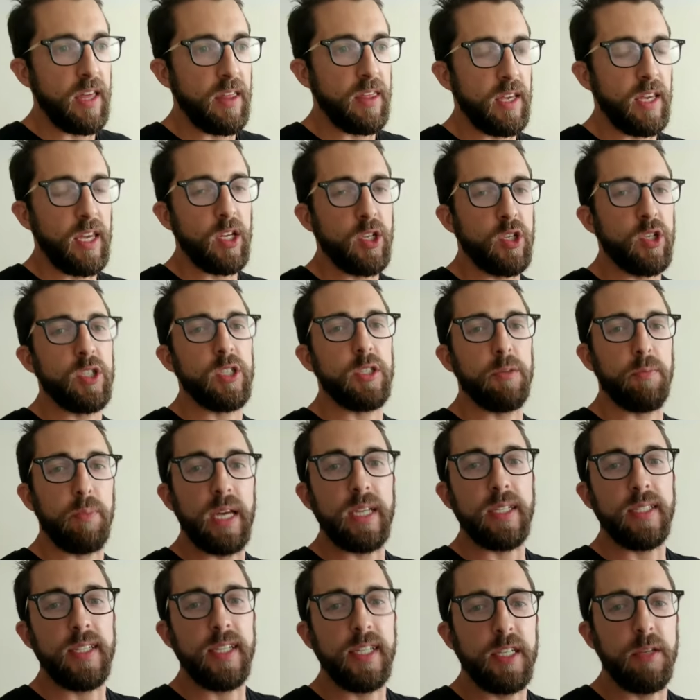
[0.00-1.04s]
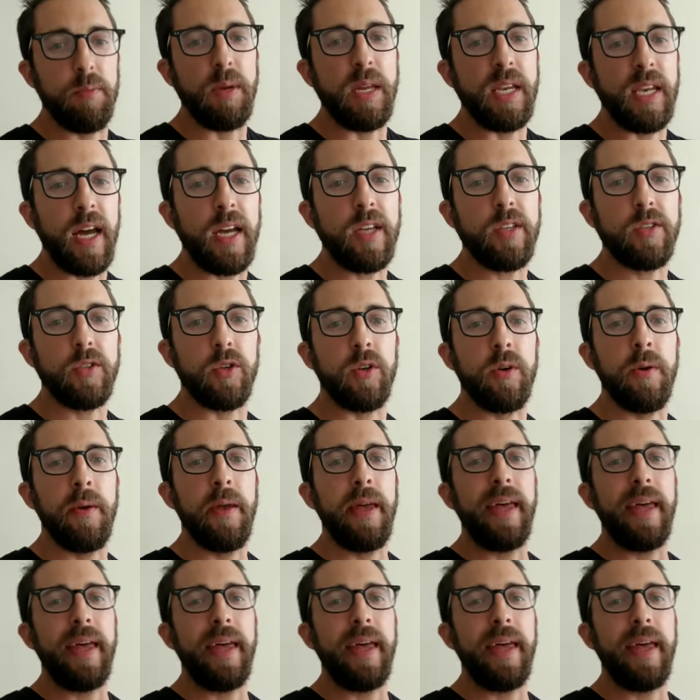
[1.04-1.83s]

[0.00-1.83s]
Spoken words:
the kitchen supplies need to be nicer,